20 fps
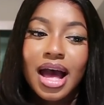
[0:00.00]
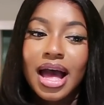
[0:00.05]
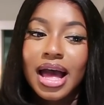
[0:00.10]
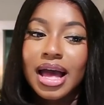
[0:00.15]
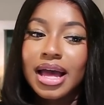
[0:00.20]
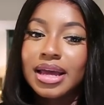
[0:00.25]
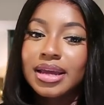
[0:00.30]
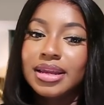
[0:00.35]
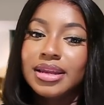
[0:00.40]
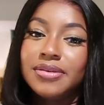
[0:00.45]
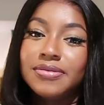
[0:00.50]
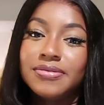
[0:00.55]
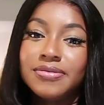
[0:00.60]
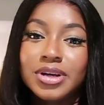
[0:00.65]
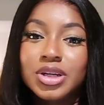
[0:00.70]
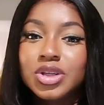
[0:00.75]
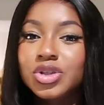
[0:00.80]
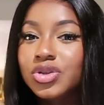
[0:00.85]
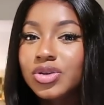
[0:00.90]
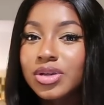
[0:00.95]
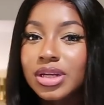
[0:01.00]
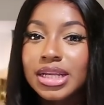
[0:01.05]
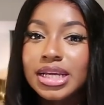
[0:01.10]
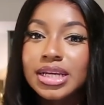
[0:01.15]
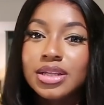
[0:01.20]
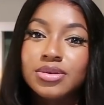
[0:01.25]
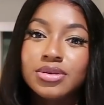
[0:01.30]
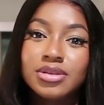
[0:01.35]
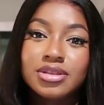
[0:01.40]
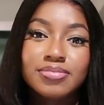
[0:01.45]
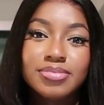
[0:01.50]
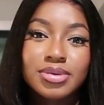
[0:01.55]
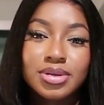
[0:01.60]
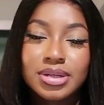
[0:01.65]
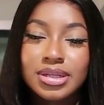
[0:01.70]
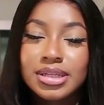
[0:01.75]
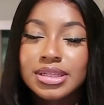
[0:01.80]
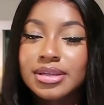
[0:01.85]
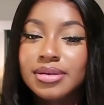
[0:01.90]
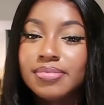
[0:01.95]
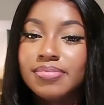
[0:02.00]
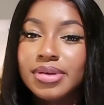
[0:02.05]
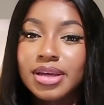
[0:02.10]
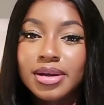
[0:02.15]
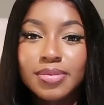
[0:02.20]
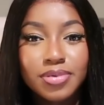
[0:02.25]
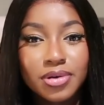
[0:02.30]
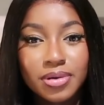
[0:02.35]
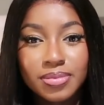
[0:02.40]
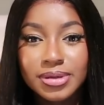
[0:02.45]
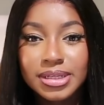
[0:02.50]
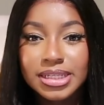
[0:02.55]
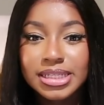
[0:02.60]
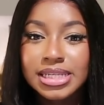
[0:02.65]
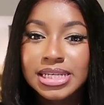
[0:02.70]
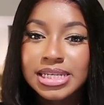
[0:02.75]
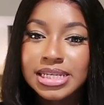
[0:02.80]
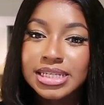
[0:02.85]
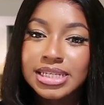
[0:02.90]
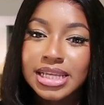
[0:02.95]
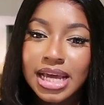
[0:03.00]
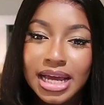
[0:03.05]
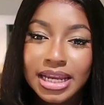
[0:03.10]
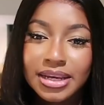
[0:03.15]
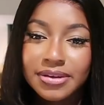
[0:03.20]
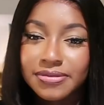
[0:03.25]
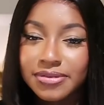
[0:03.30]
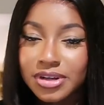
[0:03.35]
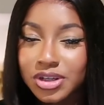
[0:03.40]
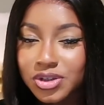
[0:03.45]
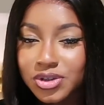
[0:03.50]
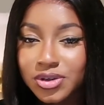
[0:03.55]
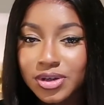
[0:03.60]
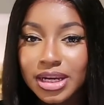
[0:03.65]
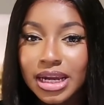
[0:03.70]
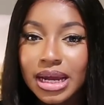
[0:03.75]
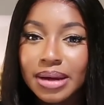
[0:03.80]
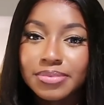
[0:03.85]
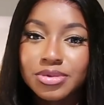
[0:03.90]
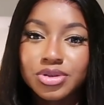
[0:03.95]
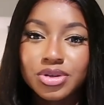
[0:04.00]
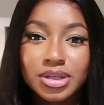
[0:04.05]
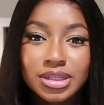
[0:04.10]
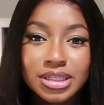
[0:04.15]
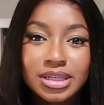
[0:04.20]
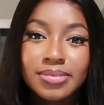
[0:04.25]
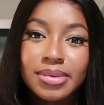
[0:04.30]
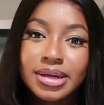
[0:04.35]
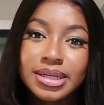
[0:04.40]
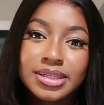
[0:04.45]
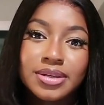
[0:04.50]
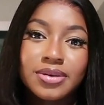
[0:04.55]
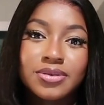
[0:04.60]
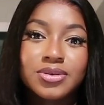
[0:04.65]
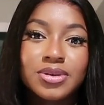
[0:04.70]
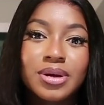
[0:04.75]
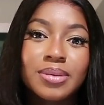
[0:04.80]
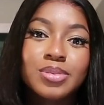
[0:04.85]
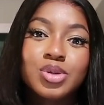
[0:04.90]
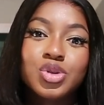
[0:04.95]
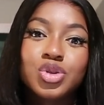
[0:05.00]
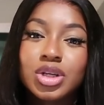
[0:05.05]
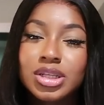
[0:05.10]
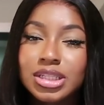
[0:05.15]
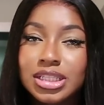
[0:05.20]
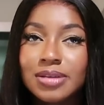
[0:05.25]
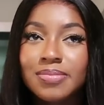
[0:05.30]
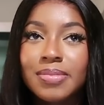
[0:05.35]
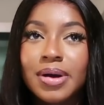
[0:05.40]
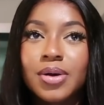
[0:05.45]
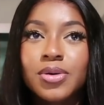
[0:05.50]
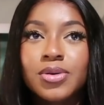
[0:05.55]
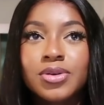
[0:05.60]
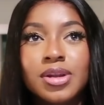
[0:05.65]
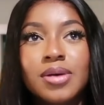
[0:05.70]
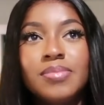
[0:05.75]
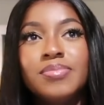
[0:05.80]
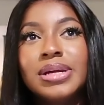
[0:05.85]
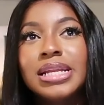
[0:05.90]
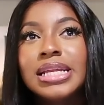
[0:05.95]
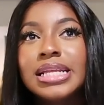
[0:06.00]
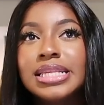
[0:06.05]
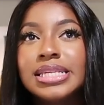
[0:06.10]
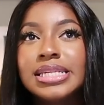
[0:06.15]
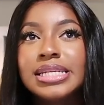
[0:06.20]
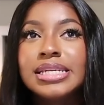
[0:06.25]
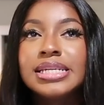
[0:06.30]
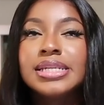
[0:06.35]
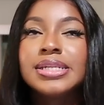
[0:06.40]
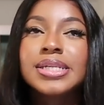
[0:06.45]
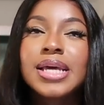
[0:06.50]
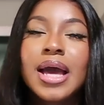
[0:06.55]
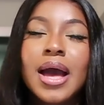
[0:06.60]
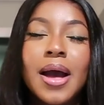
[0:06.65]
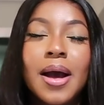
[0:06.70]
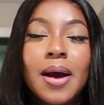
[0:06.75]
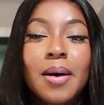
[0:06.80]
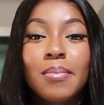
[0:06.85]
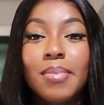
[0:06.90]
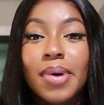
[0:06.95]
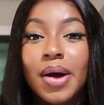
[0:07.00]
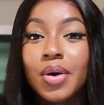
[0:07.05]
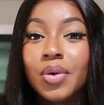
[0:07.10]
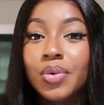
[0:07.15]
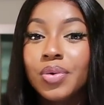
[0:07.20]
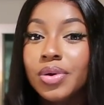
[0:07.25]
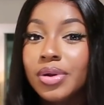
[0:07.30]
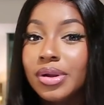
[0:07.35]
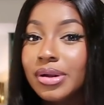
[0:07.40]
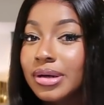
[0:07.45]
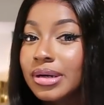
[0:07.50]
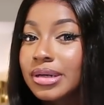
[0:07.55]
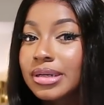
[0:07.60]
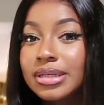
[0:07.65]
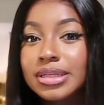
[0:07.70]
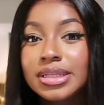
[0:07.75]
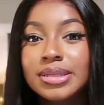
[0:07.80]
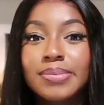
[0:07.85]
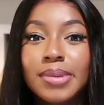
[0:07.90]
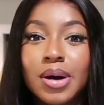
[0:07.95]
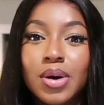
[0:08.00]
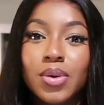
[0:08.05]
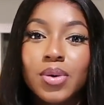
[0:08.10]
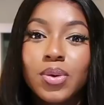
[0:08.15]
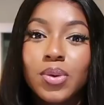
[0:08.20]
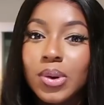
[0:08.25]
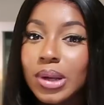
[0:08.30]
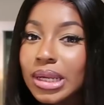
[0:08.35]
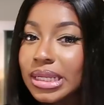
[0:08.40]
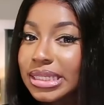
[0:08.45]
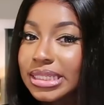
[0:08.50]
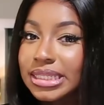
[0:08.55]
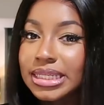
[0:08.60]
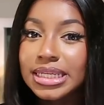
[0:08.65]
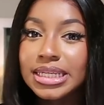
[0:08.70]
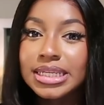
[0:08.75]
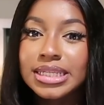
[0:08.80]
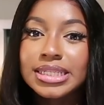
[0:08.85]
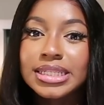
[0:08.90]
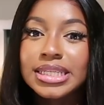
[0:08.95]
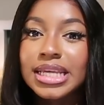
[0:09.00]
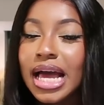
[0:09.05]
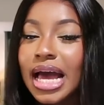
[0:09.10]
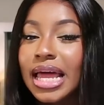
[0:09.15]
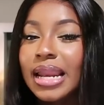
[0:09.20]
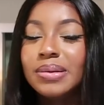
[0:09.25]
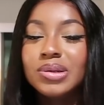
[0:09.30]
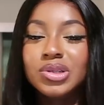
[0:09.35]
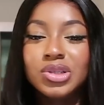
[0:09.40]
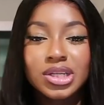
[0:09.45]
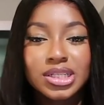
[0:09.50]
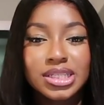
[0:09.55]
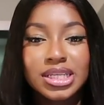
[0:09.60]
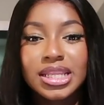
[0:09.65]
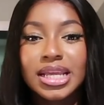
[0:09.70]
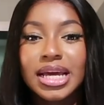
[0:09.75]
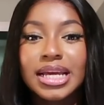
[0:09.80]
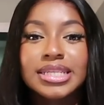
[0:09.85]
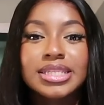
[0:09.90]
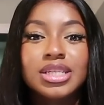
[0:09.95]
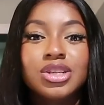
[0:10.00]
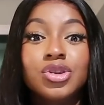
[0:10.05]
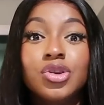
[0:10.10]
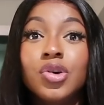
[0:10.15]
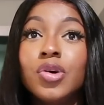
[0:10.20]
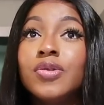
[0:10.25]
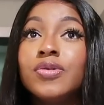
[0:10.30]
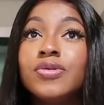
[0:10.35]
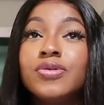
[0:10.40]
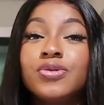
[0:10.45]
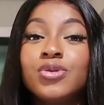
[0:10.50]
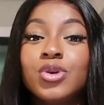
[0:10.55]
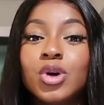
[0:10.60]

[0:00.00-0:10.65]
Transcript: And eventually those build into big promises, and eventually I'm trusting myself. So I'm trusting my own abilities, my own looks, my own qualities, and I'm trusting that it's enough